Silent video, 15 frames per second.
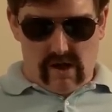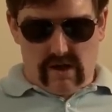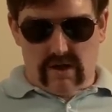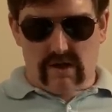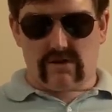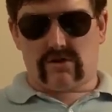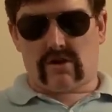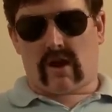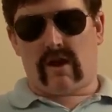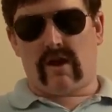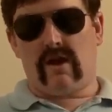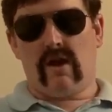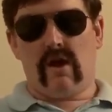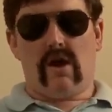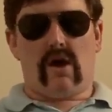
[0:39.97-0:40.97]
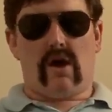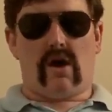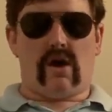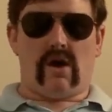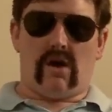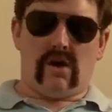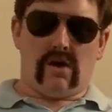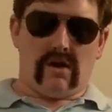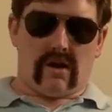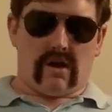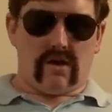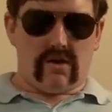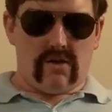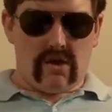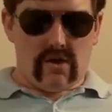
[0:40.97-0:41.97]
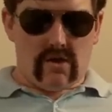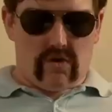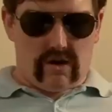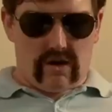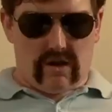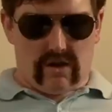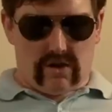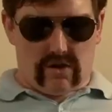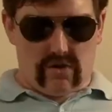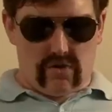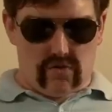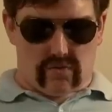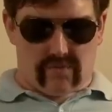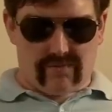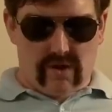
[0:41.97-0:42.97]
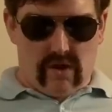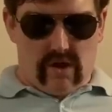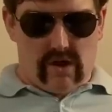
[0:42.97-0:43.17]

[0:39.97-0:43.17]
You say, oh, you know, what do you do?